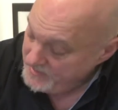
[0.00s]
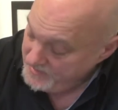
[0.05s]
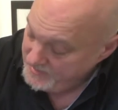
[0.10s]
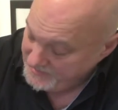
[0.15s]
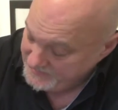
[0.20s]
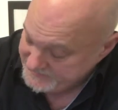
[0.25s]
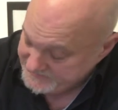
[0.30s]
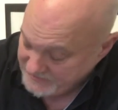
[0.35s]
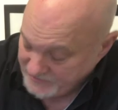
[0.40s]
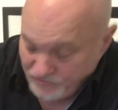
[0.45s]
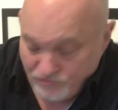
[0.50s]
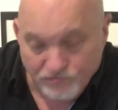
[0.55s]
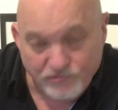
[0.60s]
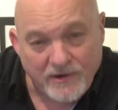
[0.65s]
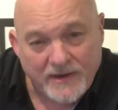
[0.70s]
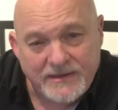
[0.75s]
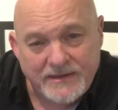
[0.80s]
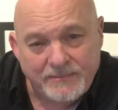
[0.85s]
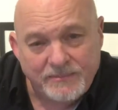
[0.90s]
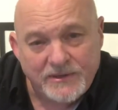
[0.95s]
It's
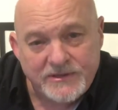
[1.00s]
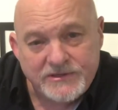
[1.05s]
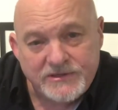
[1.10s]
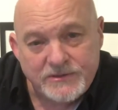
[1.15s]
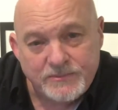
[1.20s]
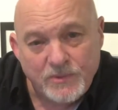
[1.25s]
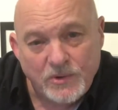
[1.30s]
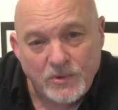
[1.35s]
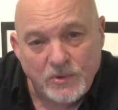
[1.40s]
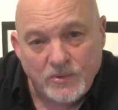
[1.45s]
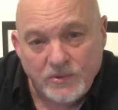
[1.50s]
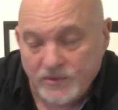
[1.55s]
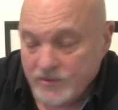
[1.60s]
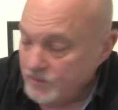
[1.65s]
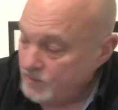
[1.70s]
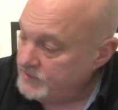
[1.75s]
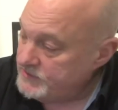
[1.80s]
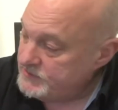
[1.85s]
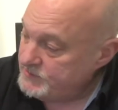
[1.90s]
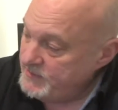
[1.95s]
incredibly smooth,
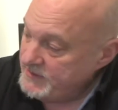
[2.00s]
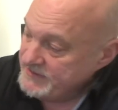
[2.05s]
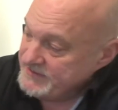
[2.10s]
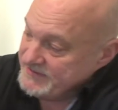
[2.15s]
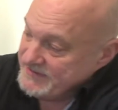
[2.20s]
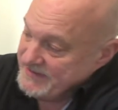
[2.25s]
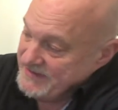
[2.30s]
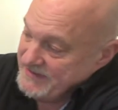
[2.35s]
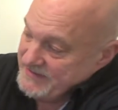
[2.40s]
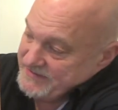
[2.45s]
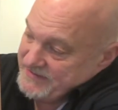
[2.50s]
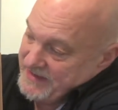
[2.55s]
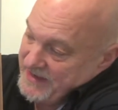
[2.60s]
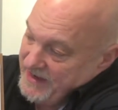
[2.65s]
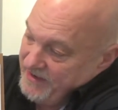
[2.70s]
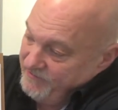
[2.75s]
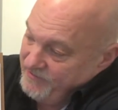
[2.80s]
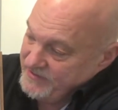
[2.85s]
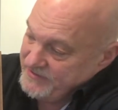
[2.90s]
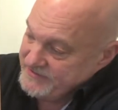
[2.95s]
which means these
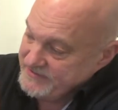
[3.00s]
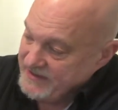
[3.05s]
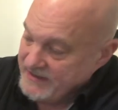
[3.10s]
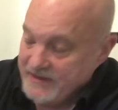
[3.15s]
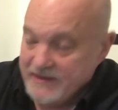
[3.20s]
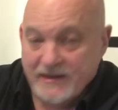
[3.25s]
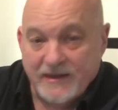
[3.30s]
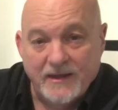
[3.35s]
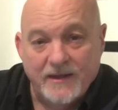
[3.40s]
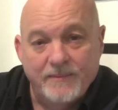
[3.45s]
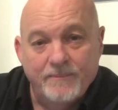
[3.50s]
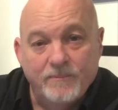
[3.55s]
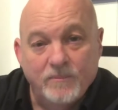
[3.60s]
areas here,